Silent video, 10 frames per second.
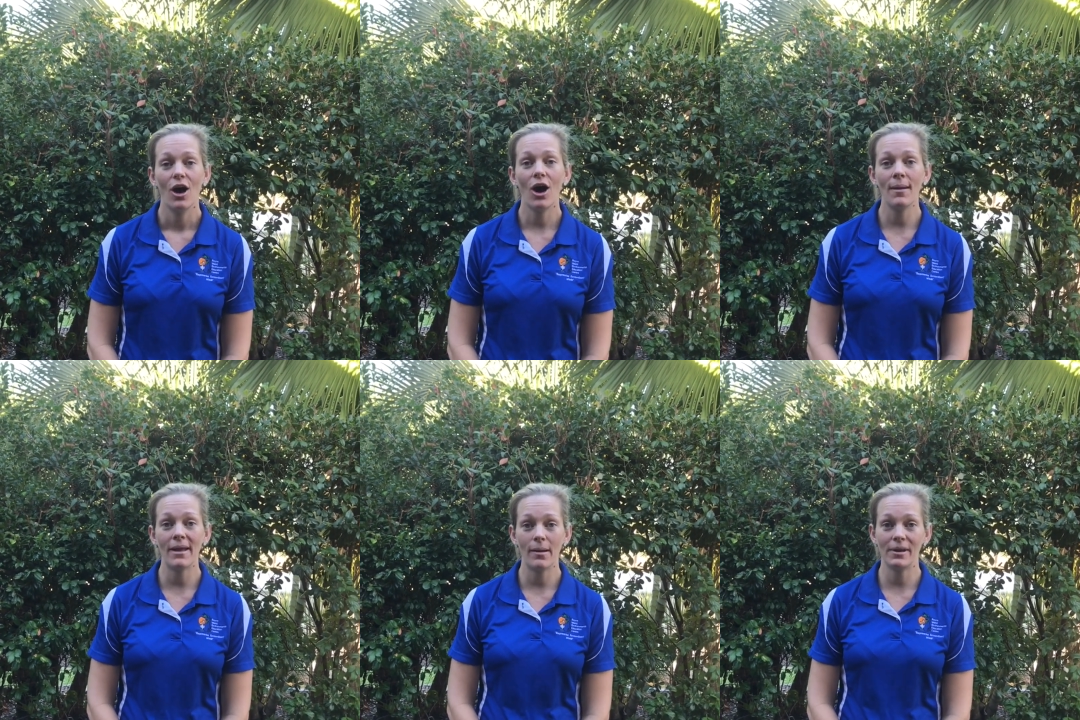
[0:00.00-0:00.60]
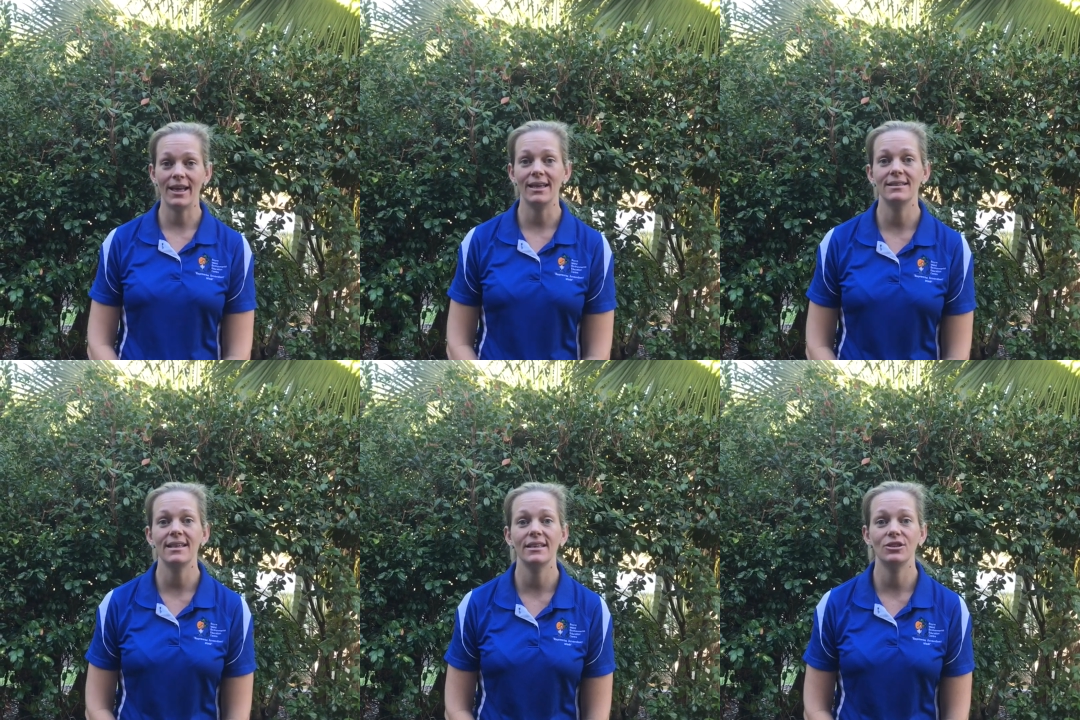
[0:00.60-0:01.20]
I'm Ebony, a
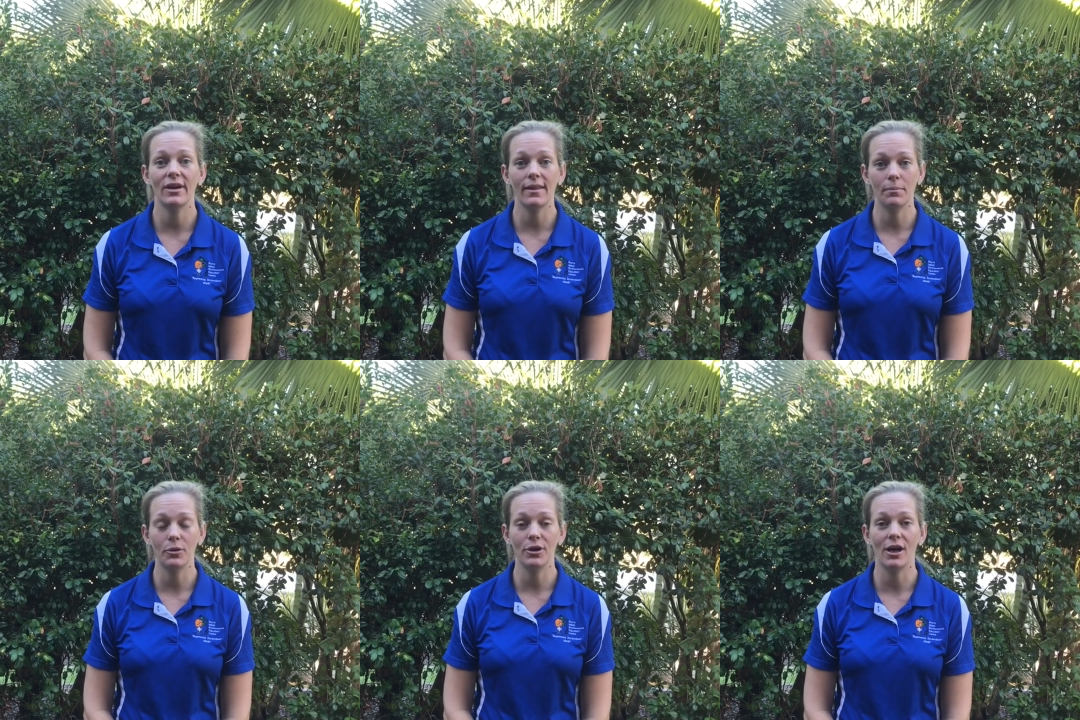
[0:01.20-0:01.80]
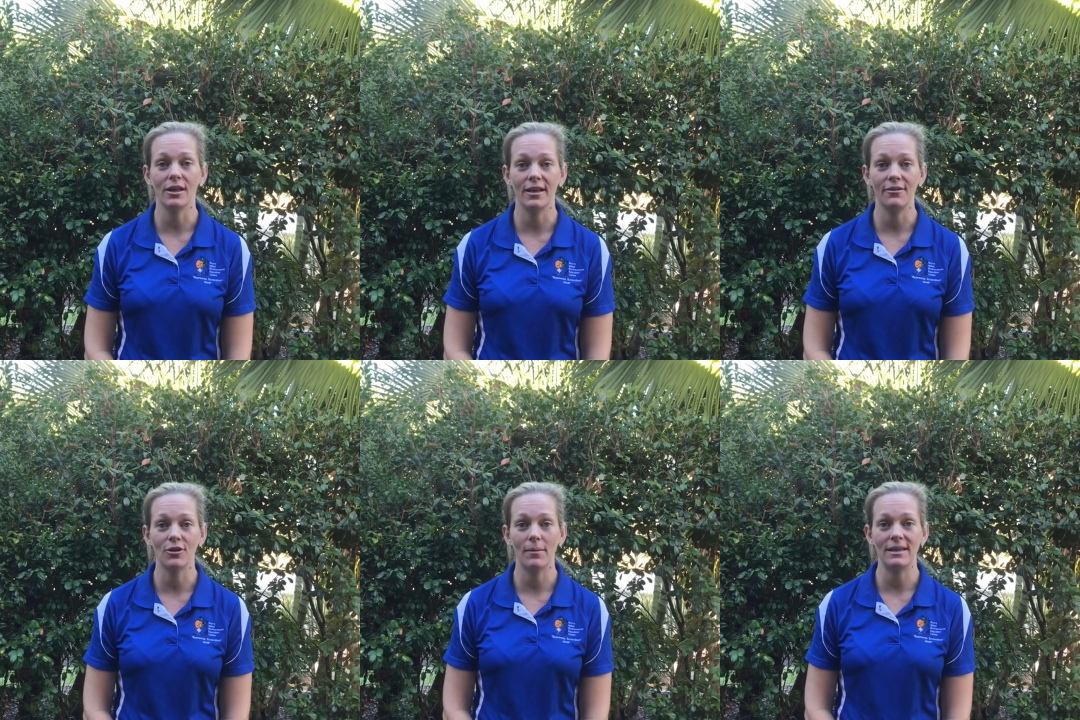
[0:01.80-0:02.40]
teacher at the Boyne Island
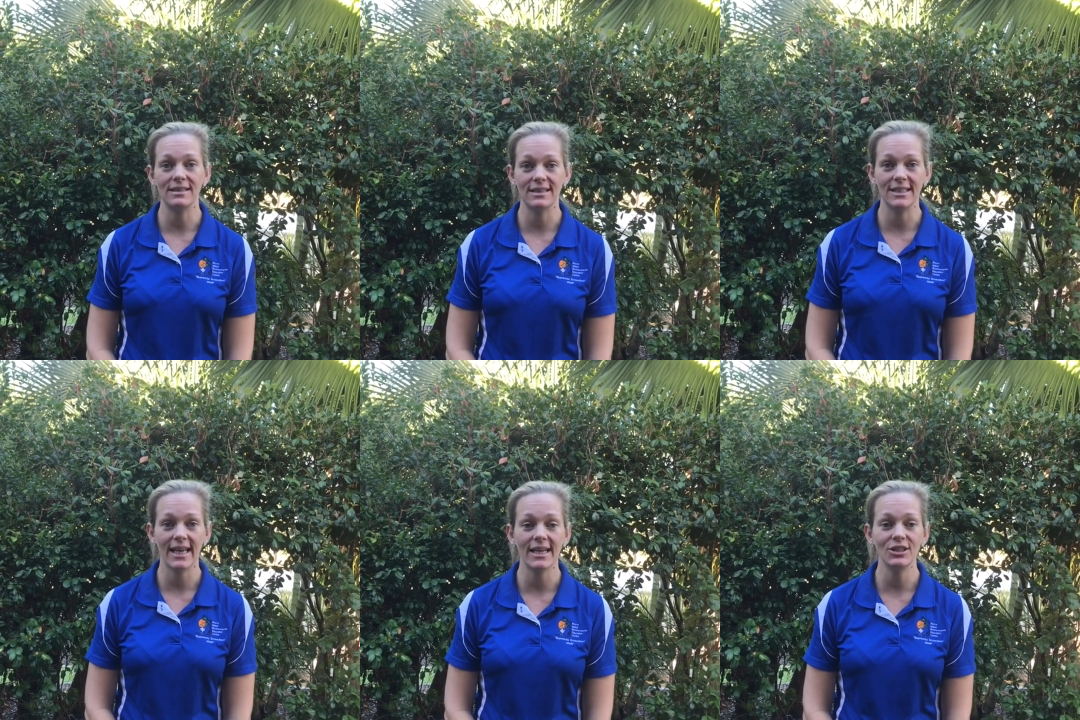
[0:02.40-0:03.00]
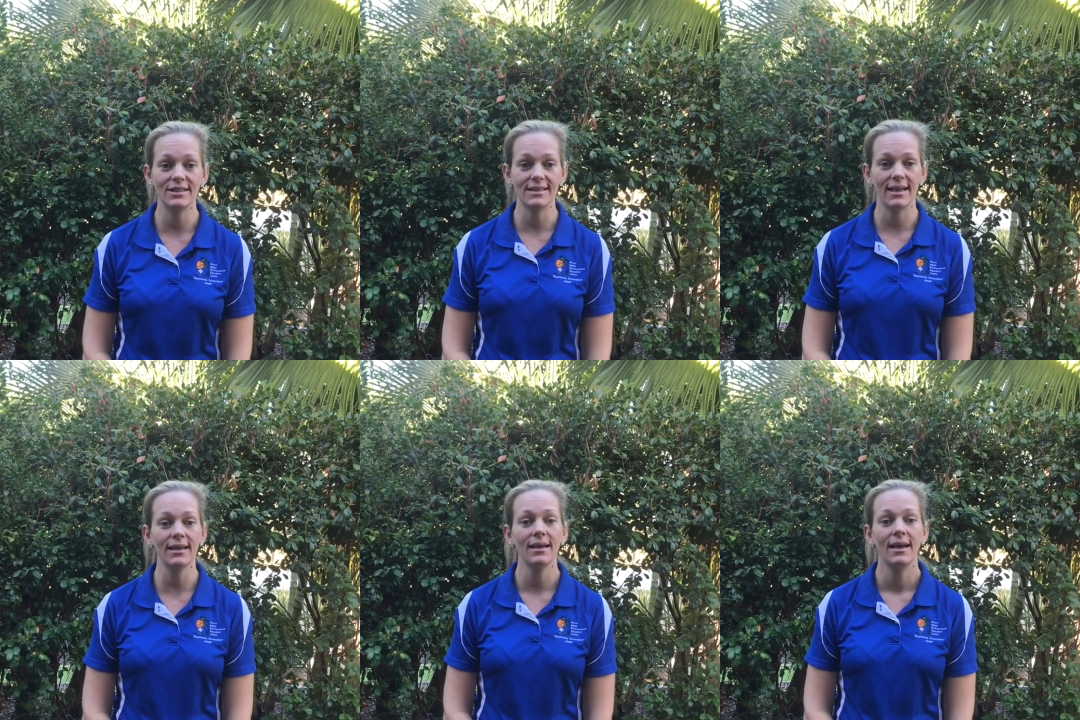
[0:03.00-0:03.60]
Environmental Education Centre,